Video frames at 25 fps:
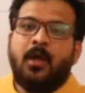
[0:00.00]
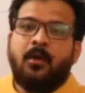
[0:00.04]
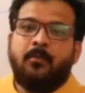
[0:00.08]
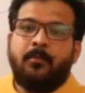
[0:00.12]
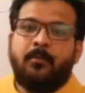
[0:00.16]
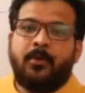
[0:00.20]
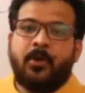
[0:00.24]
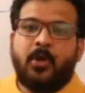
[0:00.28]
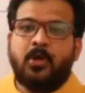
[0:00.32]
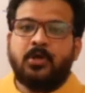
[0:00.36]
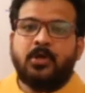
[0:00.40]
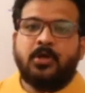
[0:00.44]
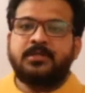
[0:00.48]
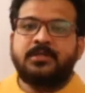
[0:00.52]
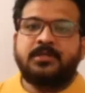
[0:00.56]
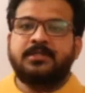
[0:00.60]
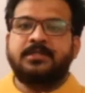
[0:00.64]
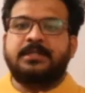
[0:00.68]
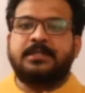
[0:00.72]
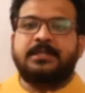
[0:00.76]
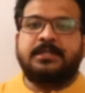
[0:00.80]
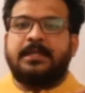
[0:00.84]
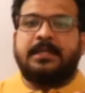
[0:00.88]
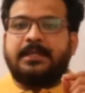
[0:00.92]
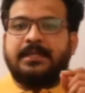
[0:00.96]

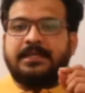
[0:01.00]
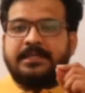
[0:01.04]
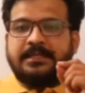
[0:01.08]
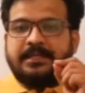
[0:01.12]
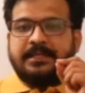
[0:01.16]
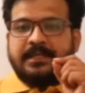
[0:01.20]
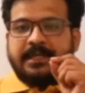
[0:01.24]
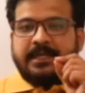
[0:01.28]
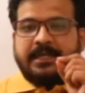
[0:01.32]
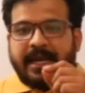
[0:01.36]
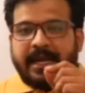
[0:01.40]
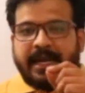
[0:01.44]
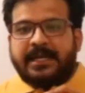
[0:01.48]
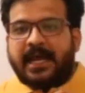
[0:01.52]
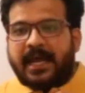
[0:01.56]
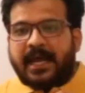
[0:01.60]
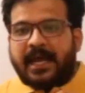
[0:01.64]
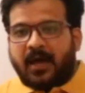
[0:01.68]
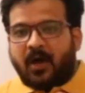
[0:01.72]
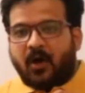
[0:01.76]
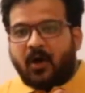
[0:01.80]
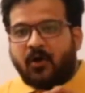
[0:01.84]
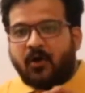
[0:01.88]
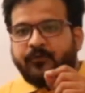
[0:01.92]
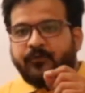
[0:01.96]
because this data
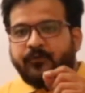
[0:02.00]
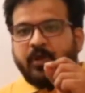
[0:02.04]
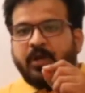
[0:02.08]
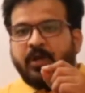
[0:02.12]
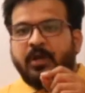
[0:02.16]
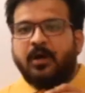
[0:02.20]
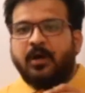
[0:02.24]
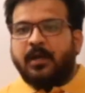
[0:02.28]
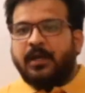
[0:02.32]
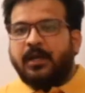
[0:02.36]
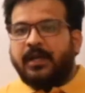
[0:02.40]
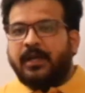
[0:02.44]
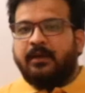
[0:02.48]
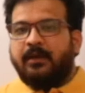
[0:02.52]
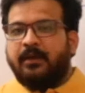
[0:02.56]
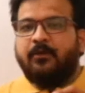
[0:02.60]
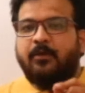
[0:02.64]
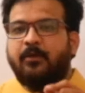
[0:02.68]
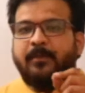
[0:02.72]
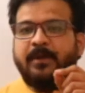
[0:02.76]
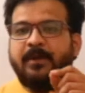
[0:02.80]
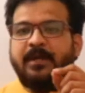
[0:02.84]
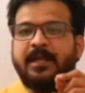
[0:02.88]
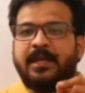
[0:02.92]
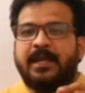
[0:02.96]
of your learning will
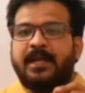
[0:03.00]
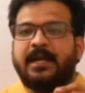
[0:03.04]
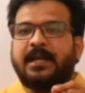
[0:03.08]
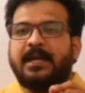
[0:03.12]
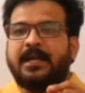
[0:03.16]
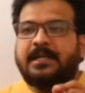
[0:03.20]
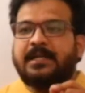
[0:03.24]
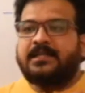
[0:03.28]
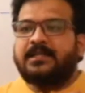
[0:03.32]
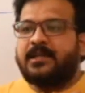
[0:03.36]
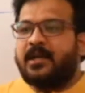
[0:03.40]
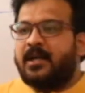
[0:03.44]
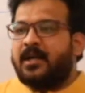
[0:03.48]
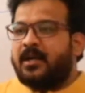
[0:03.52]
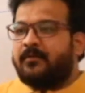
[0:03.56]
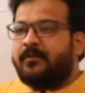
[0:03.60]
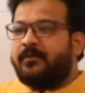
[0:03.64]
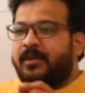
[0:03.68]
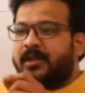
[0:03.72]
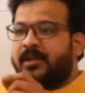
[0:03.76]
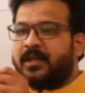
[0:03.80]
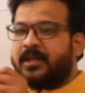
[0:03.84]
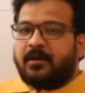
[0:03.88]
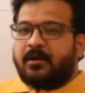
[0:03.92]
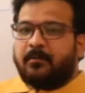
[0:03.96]
be directly shared
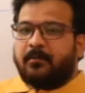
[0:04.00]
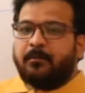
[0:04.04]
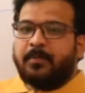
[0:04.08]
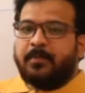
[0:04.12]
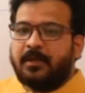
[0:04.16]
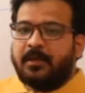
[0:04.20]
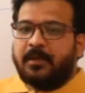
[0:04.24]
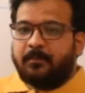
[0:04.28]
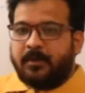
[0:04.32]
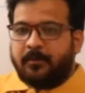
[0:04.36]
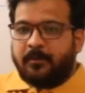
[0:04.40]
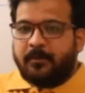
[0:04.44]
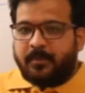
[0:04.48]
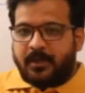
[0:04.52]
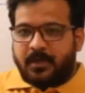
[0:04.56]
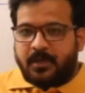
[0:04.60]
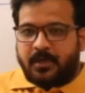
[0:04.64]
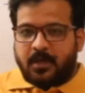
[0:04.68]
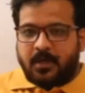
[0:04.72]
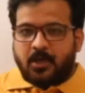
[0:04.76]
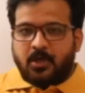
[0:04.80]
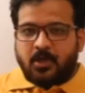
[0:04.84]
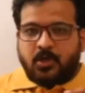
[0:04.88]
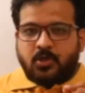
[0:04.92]
with the company people.